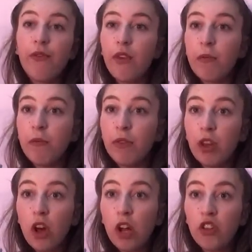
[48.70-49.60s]
from
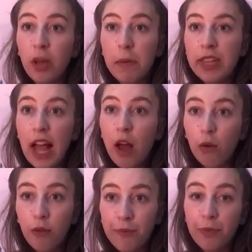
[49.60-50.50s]
the college I'm at
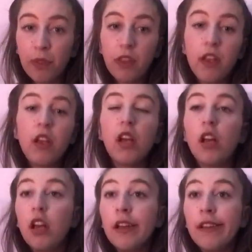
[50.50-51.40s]
now.
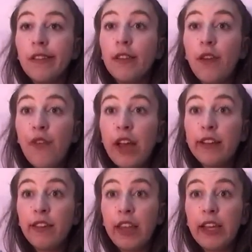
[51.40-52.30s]
So
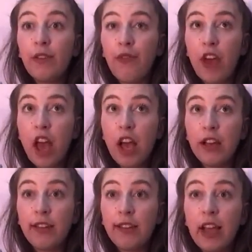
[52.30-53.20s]
first things
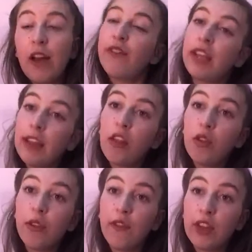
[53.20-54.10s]
first, I've said in
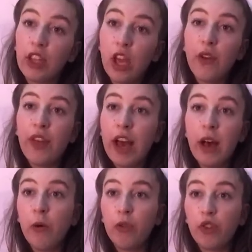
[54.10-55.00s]
another video that
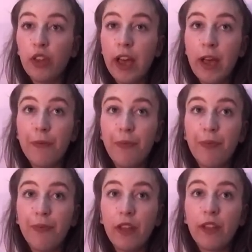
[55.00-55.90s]
I was,
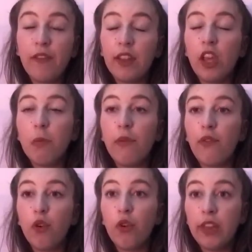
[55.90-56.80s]
the video
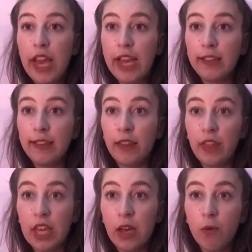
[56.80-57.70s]
before this, I
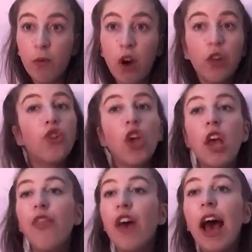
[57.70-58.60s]
think it was,
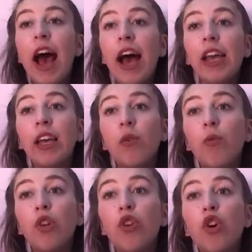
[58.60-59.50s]
that I
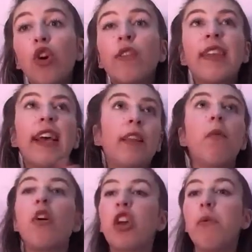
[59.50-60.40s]
was all set
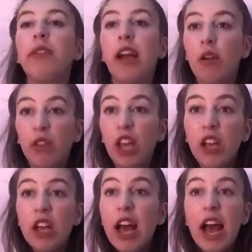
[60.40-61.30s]
about going down a
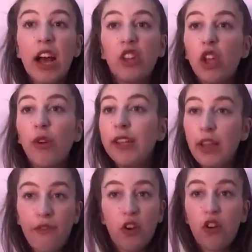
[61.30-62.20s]
totally
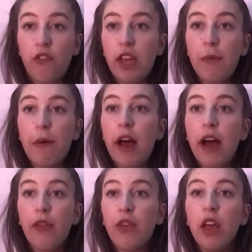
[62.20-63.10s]
different career
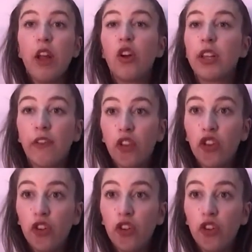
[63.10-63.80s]
path, looking after